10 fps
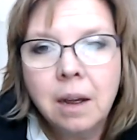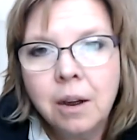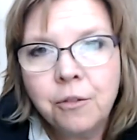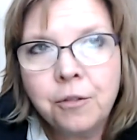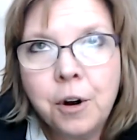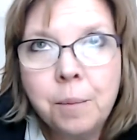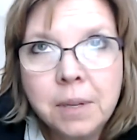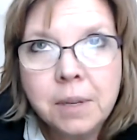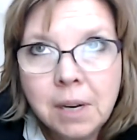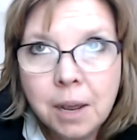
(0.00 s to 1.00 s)
from the
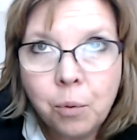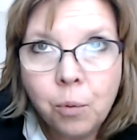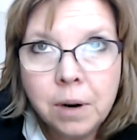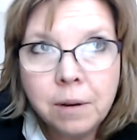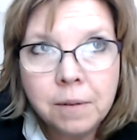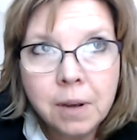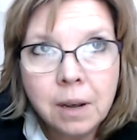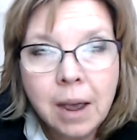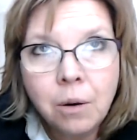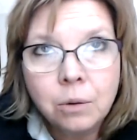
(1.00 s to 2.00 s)
standpoint of,
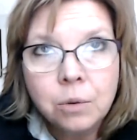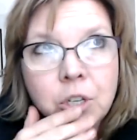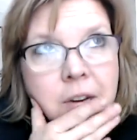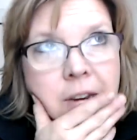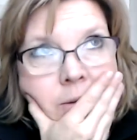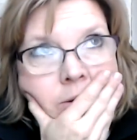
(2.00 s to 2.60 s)
how old was she?